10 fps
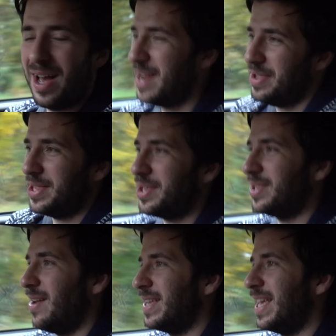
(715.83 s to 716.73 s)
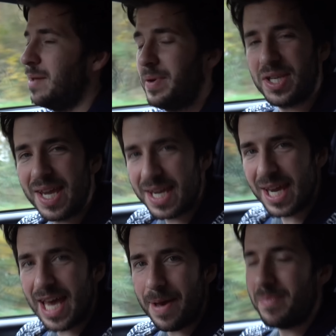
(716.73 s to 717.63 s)
It's just an idea. But take
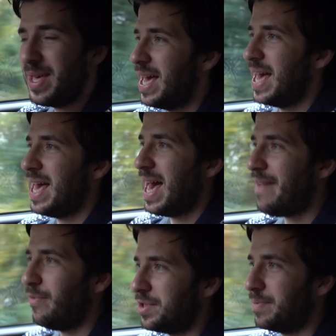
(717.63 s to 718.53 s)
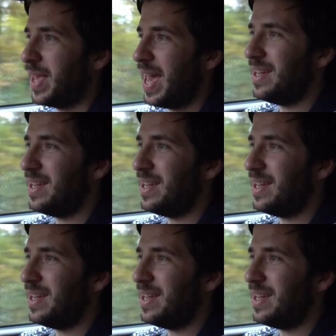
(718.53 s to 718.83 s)
care, have an awesome day,